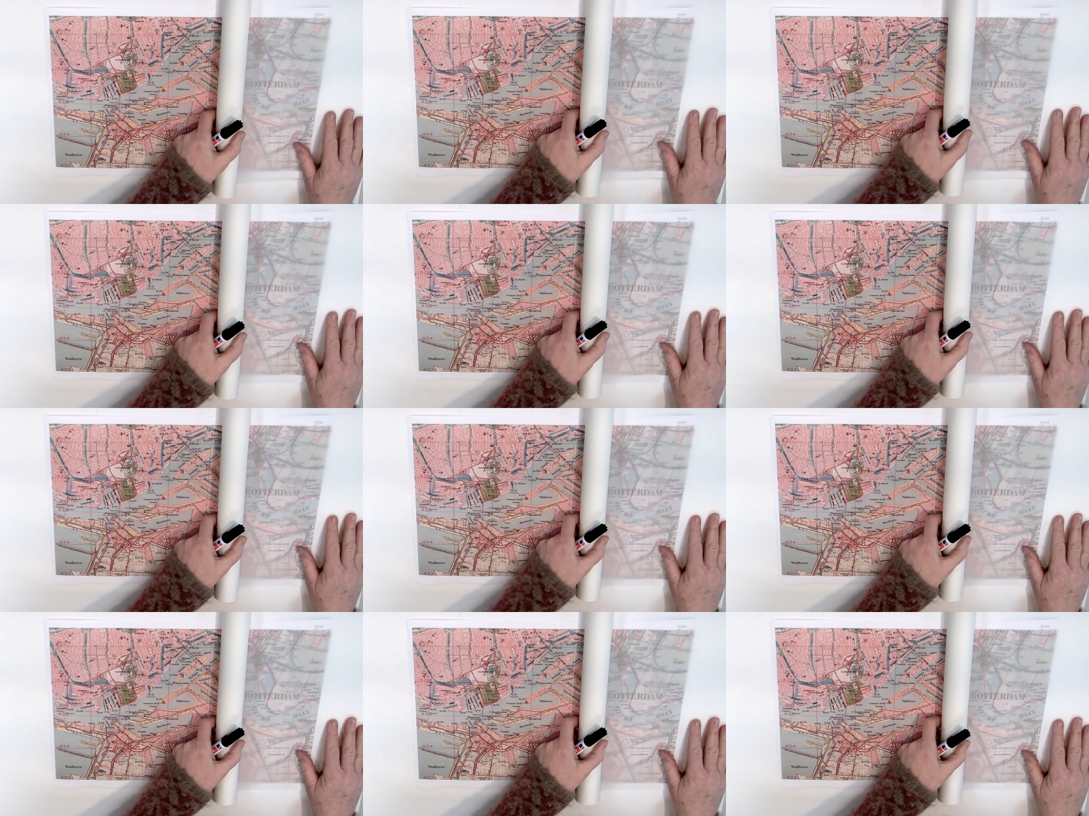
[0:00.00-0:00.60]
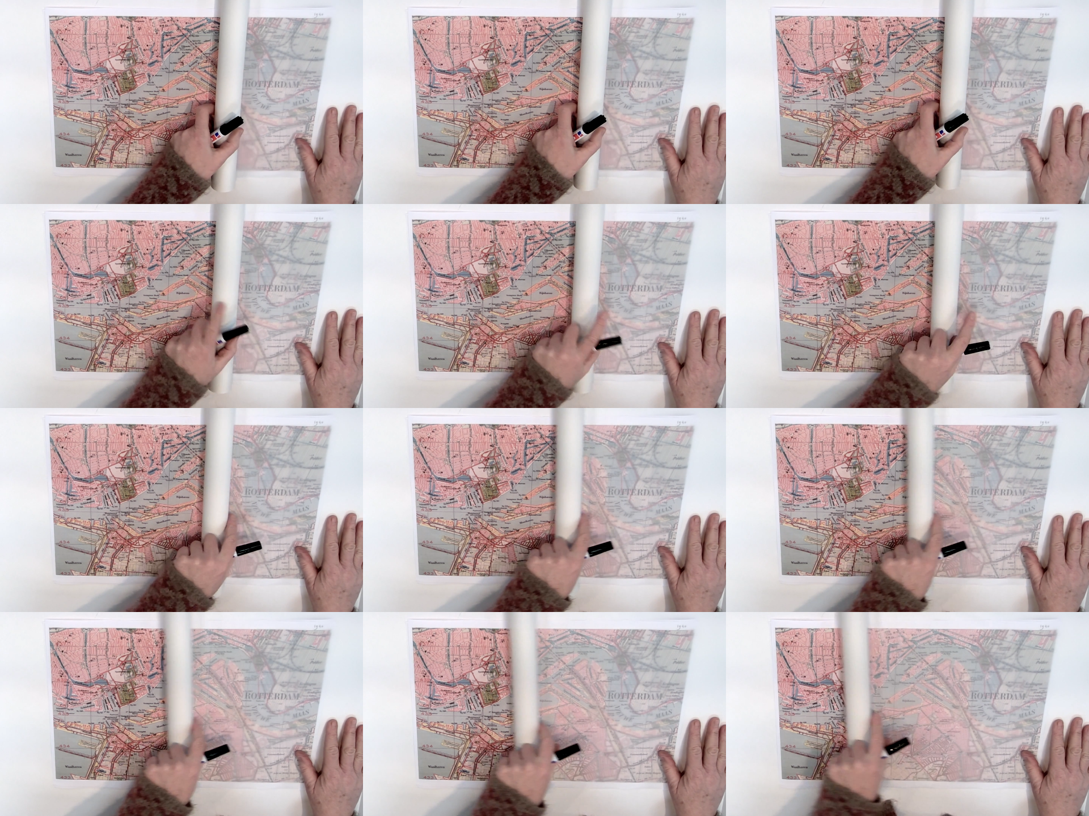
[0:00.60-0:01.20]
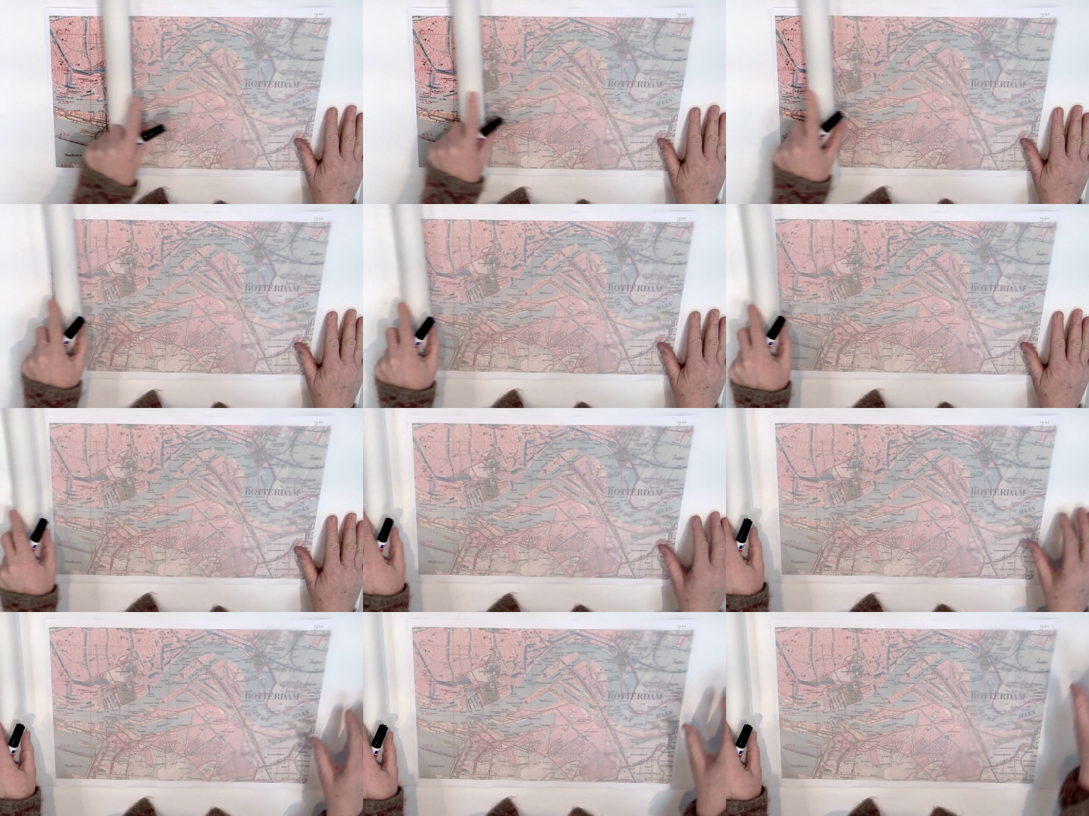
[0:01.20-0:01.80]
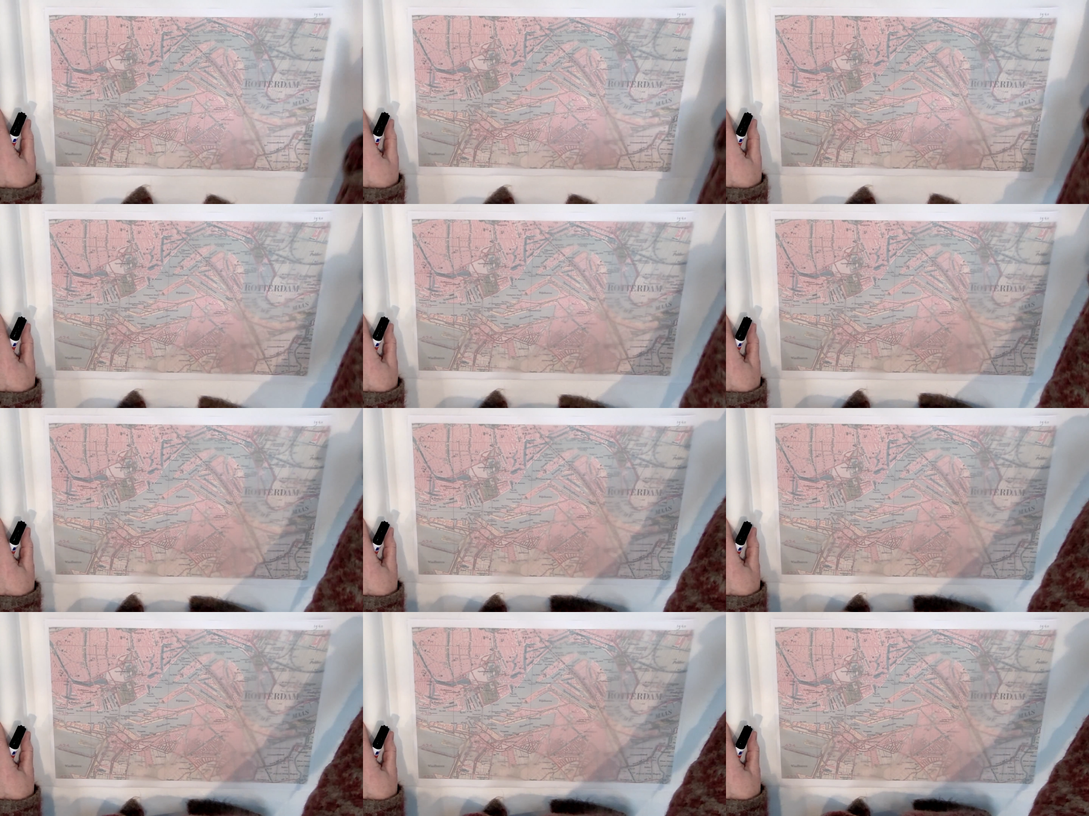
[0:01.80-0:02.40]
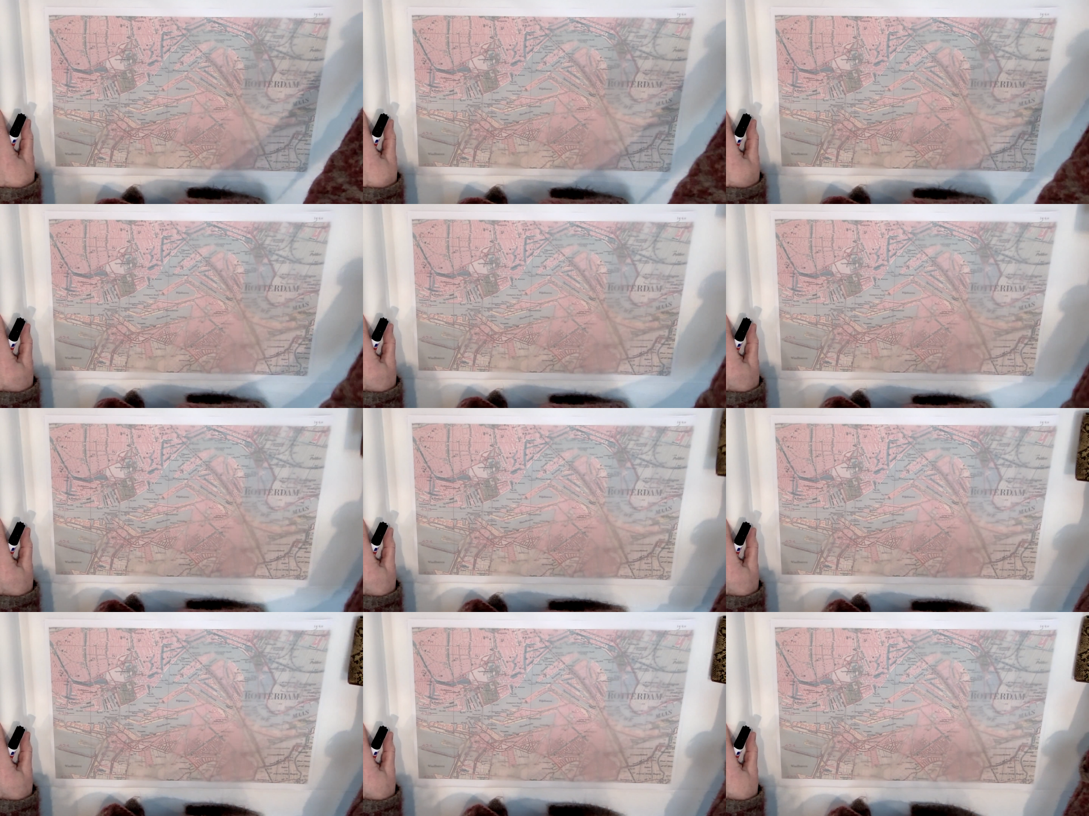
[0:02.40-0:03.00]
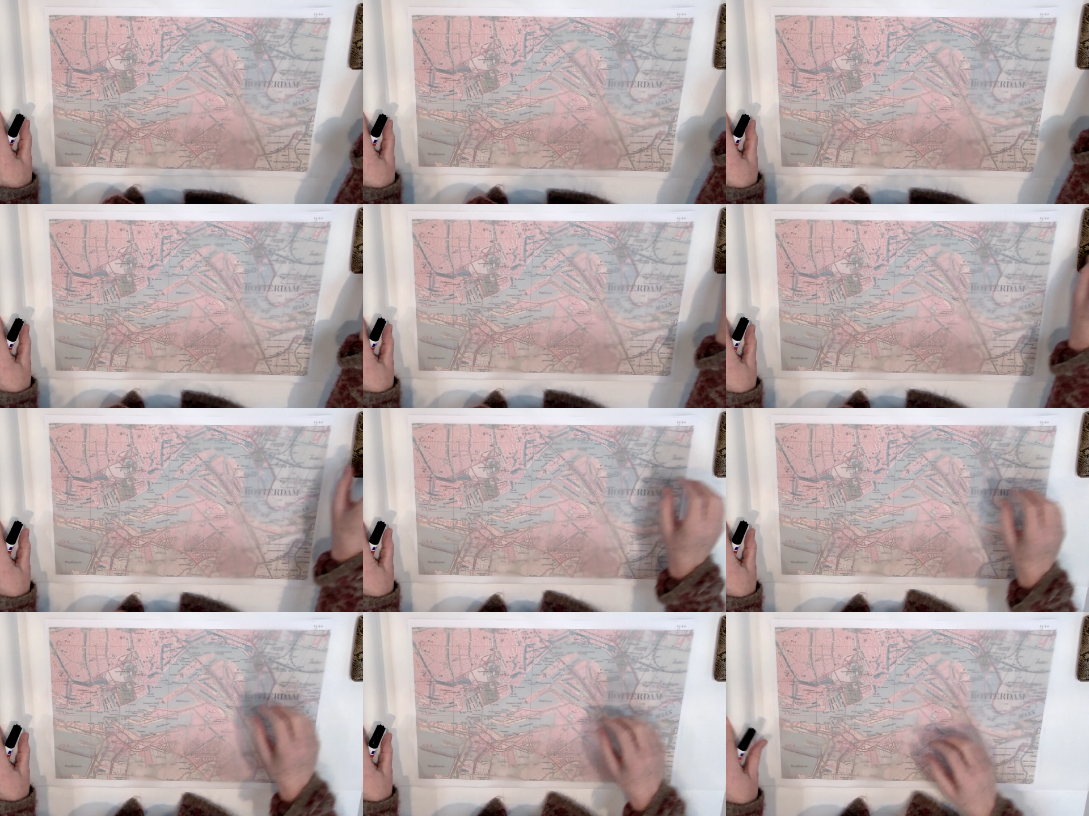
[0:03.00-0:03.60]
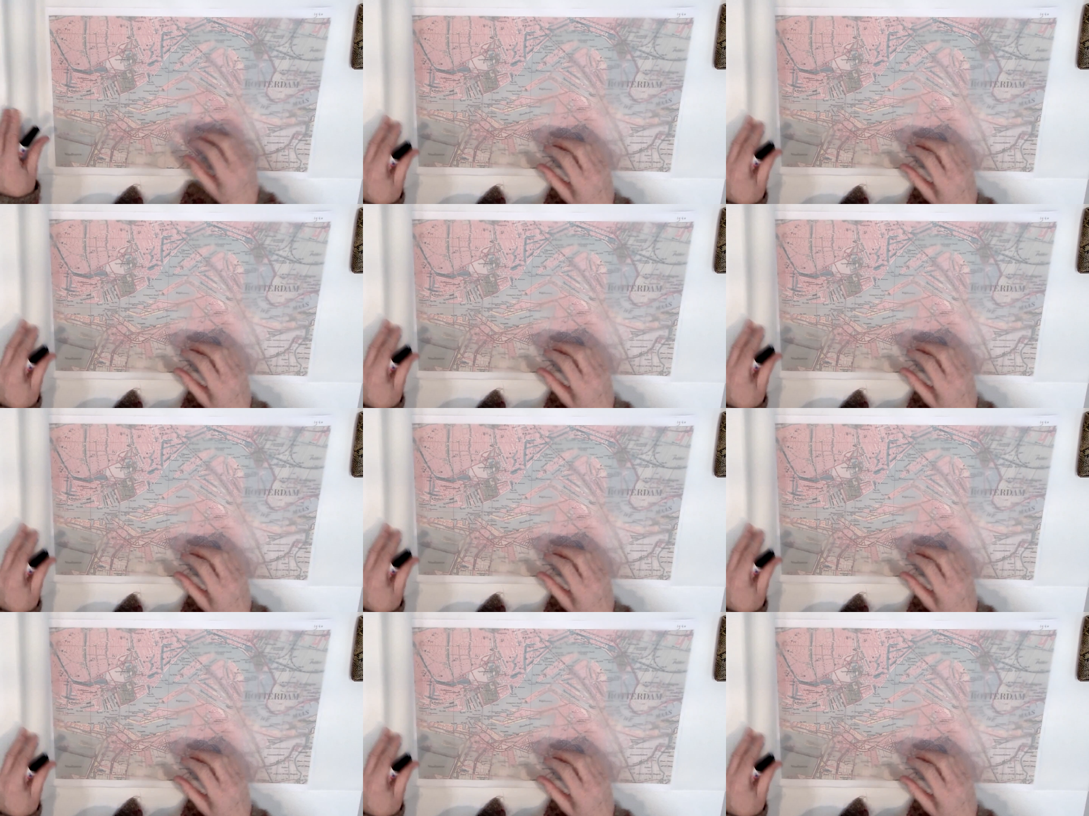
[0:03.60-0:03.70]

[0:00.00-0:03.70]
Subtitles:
[unreadable: no face in view]